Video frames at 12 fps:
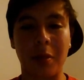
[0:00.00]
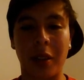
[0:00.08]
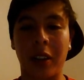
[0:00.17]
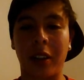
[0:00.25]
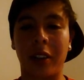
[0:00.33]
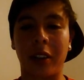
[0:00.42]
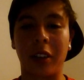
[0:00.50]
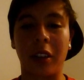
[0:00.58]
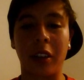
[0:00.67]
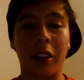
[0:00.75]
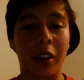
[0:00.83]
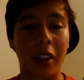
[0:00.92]
been
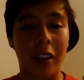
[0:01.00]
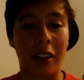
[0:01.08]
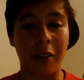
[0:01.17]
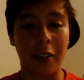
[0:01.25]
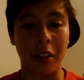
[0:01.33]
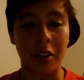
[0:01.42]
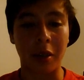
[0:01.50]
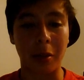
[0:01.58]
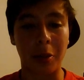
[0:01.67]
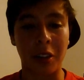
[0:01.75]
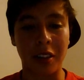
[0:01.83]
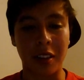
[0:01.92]
great for a
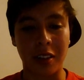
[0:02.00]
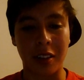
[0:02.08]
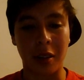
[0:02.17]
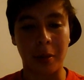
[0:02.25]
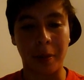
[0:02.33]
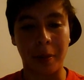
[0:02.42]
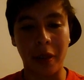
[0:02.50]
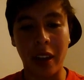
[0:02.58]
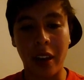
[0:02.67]
support system.